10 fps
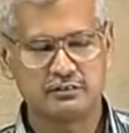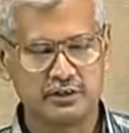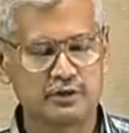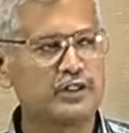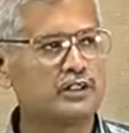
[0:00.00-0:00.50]

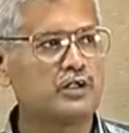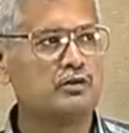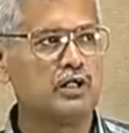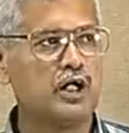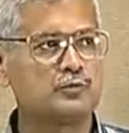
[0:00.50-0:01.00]
Okay, now
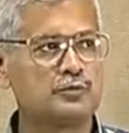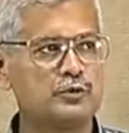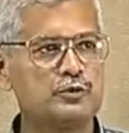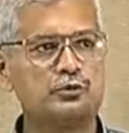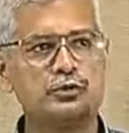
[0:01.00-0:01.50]
up
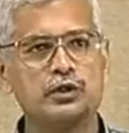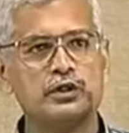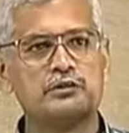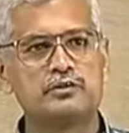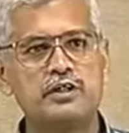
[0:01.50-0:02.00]
to
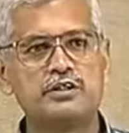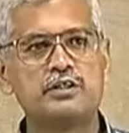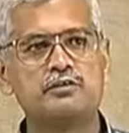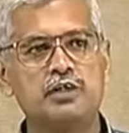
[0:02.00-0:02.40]
3D